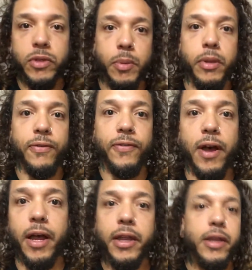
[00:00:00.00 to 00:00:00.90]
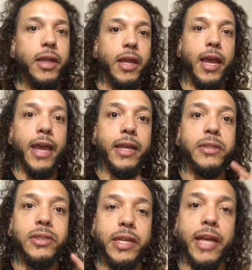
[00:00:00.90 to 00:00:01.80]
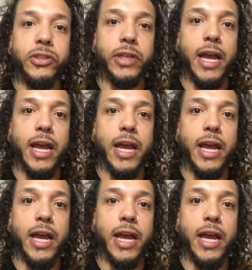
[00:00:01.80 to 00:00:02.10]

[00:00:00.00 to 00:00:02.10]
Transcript: completely fine. Hey, stay at your